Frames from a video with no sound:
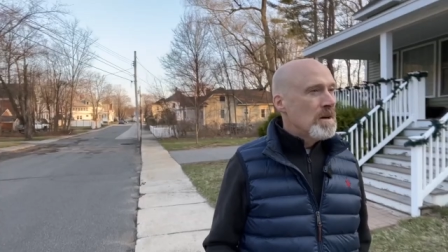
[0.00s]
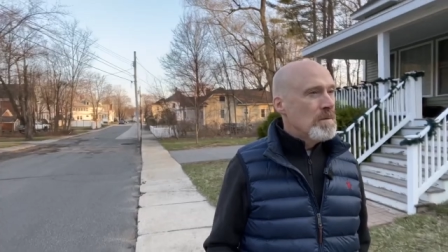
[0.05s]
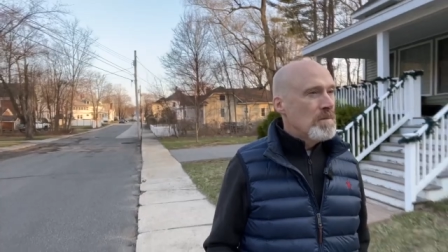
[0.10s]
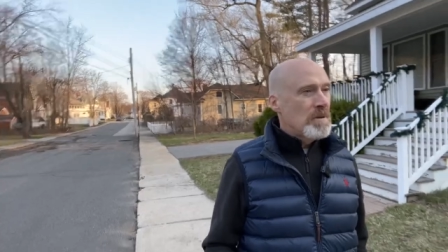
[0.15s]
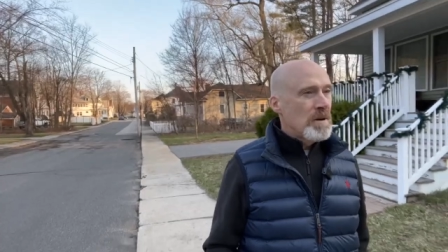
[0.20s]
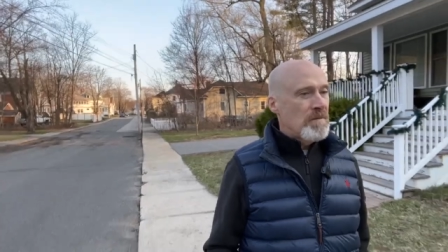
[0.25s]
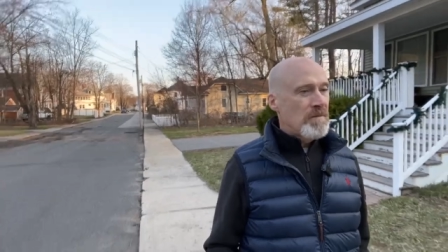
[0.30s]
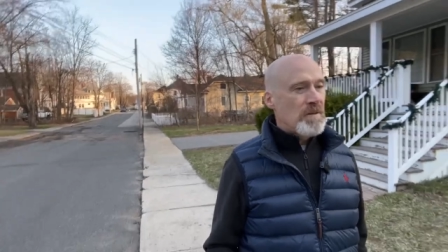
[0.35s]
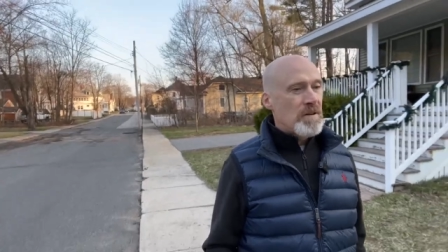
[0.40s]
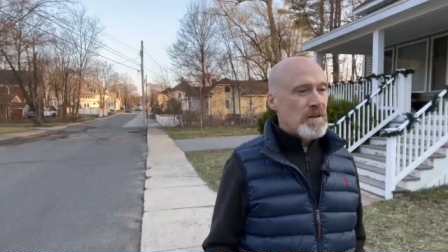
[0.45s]

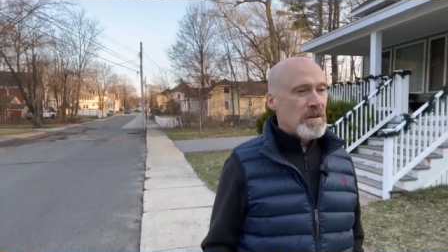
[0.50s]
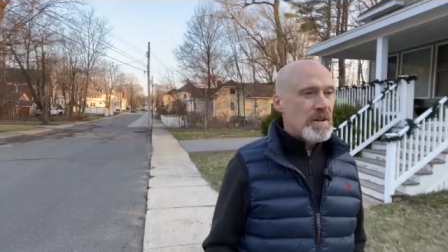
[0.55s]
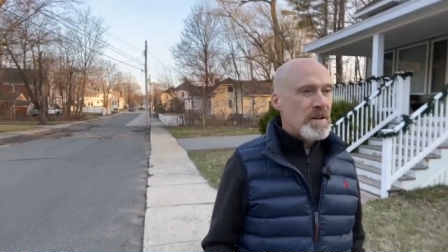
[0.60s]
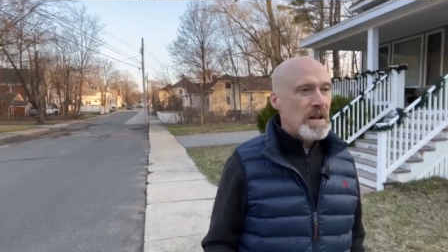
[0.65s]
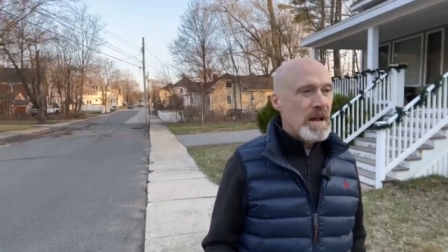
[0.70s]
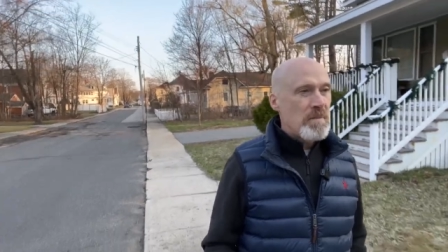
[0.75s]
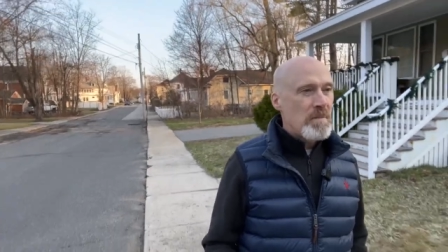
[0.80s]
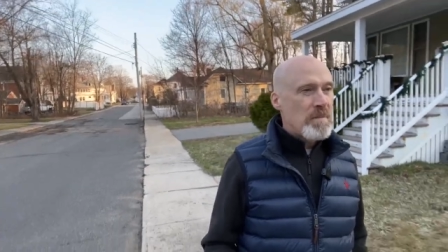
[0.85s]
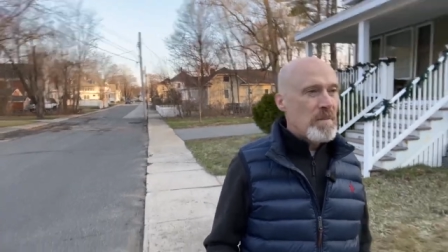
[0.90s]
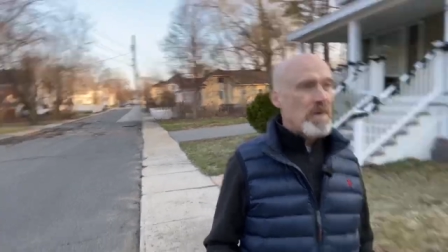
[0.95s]
But if you're the
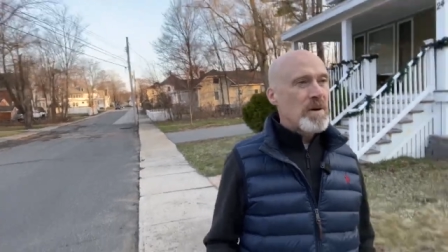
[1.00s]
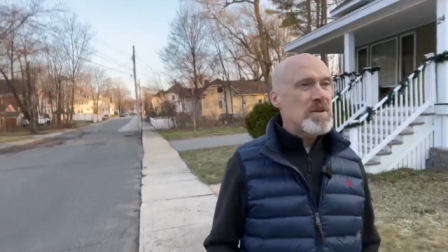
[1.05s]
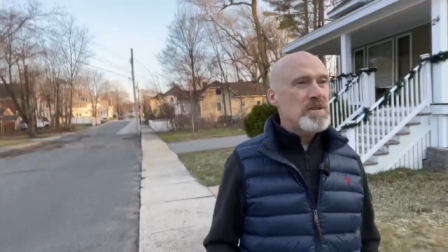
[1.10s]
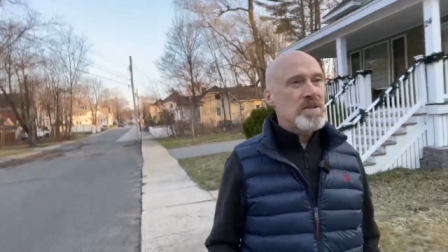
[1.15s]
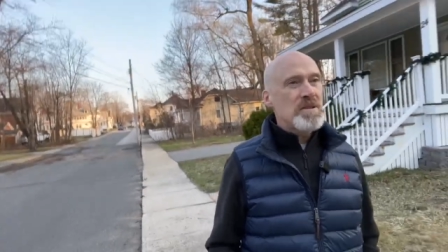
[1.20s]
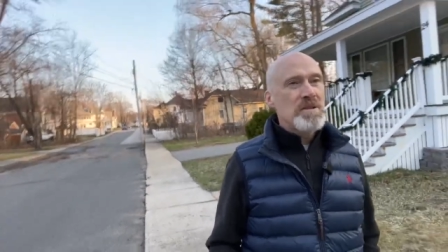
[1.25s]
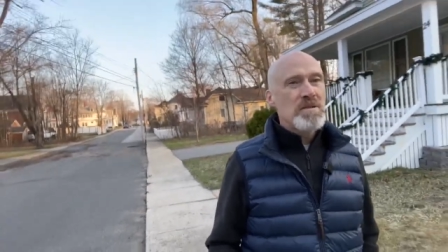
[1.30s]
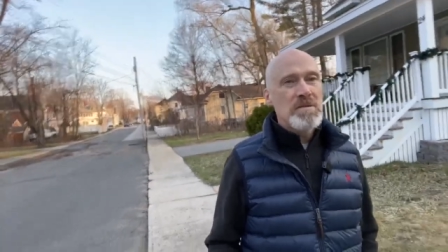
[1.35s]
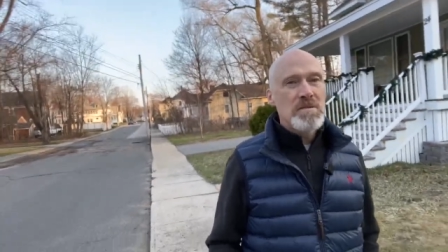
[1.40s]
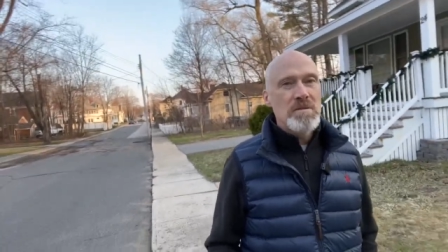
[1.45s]
type of
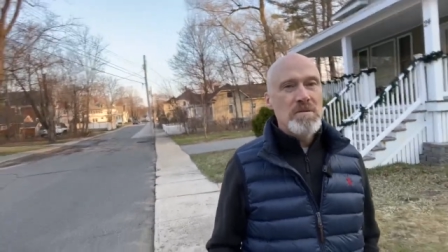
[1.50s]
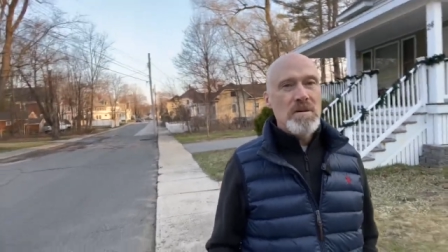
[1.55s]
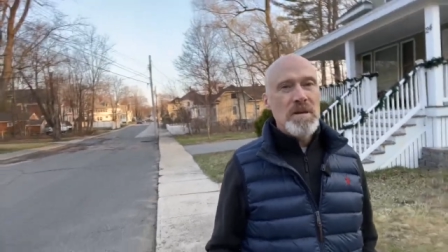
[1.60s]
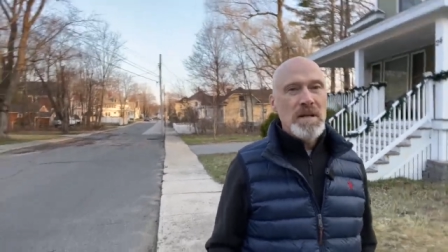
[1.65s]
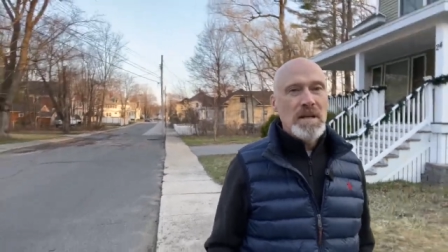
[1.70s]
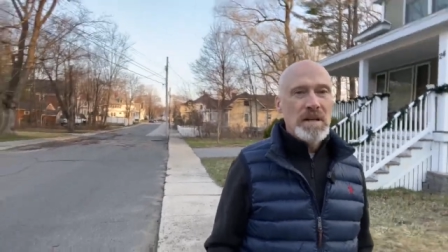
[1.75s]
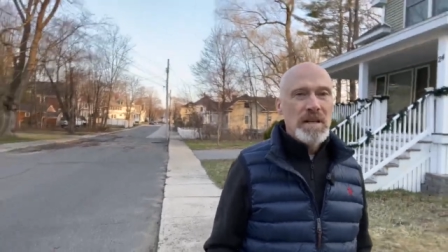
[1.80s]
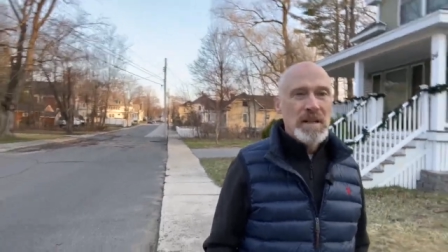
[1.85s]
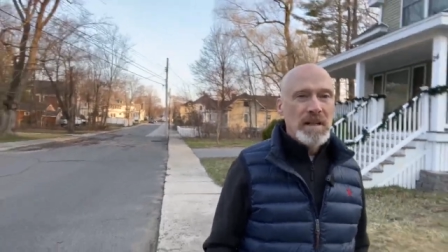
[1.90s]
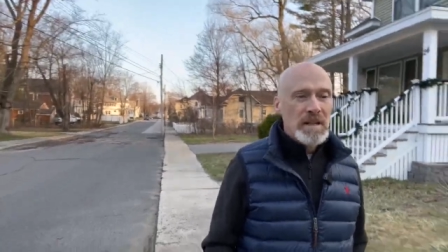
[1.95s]
person who
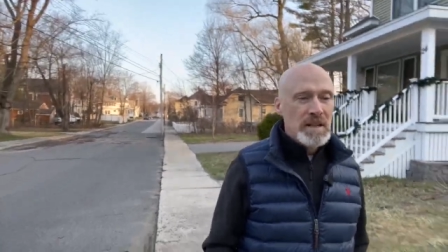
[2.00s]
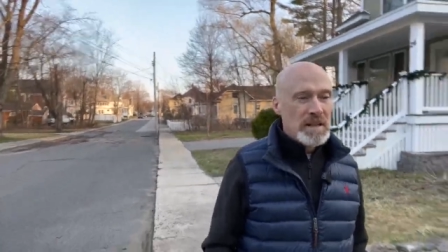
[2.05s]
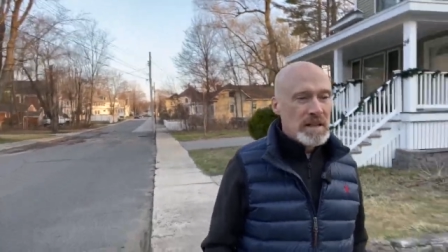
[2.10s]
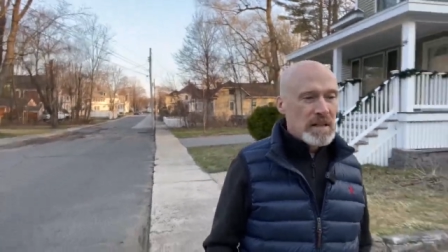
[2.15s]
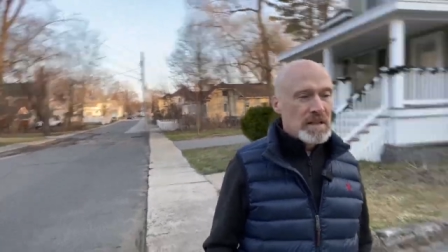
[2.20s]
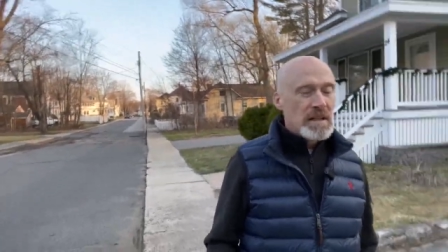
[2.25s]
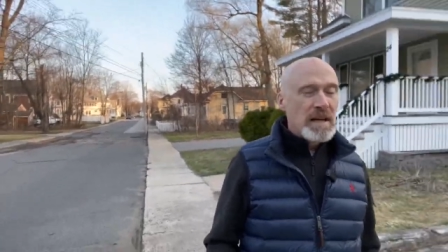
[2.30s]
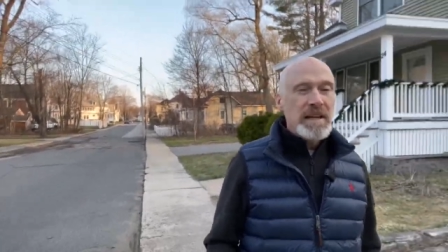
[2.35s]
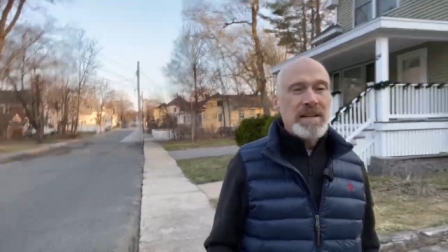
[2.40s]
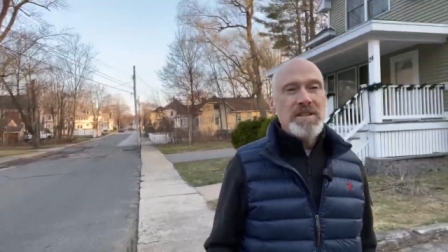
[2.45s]

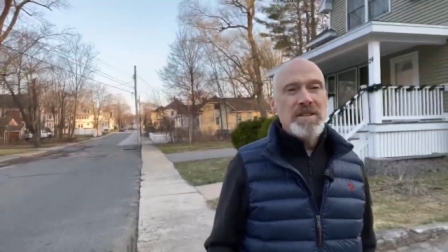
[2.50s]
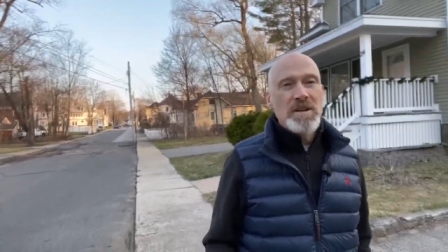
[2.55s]
likes